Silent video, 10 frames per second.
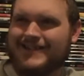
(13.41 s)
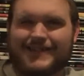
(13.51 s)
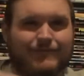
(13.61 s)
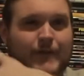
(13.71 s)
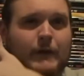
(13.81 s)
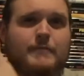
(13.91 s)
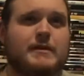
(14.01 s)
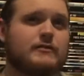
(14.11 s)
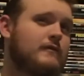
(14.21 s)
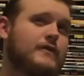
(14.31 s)
Very
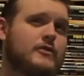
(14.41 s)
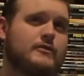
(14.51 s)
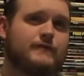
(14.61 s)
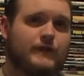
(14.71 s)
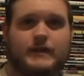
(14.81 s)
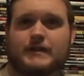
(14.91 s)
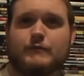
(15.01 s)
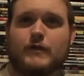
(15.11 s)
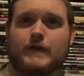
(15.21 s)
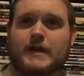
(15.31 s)
mixed reviews for this
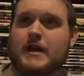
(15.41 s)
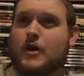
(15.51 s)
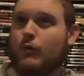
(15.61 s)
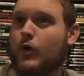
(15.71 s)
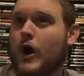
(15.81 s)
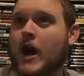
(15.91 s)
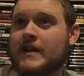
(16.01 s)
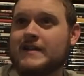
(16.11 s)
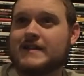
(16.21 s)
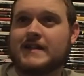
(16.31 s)
movie. Will
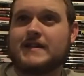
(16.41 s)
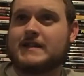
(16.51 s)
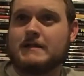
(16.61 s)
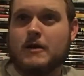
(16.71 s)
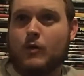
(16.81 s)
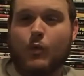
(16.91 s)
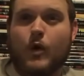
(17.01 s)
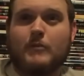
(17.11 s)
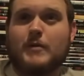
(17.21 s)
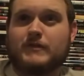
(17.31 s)
audiences
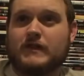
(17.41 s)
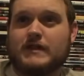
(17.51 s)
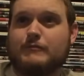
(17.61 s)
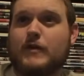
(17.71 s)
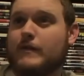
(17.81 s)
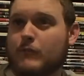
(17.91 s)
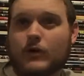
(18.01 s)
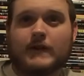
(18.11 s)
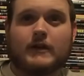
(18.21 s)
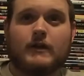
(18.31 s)
warm up to this movie more
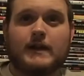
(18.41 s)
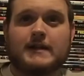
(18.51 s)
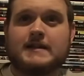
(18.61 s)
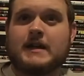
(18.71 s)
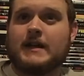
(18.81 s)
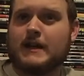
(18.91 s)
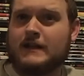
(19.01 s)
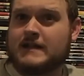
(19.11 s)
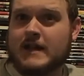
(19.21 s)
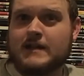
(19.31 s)
than critics?
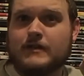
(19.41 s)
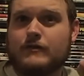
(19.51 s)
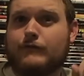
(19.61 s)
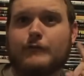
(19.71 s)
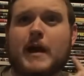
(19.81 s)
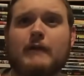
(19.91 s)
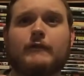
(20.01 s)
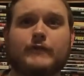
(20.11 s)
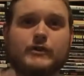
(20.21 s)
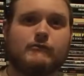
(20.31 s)
Stay tuned for my
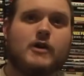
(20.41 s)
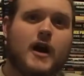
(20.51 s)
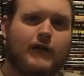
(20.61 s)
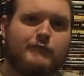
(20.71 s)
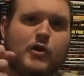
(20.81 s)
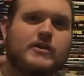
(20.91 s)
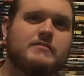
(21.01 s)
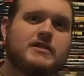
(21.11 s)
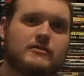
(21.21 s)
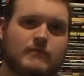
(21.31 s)
review of Bohemian